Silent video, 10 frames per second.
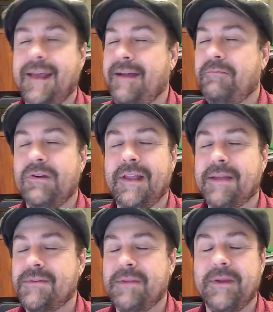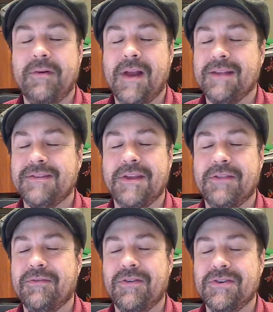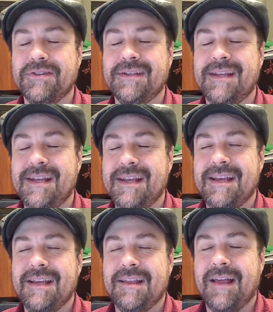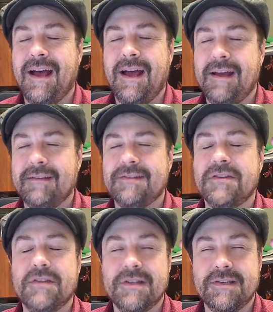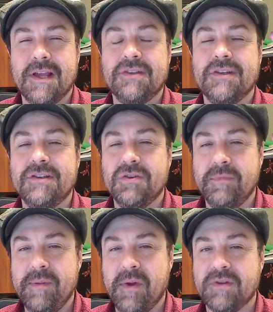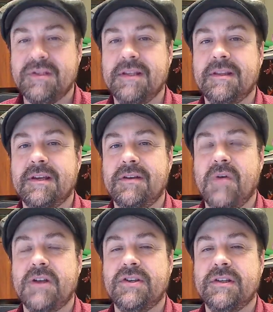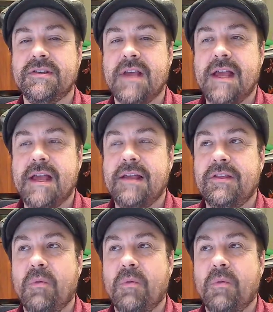really am jumping around. So the first So the discussions, you'll be posting the questions. The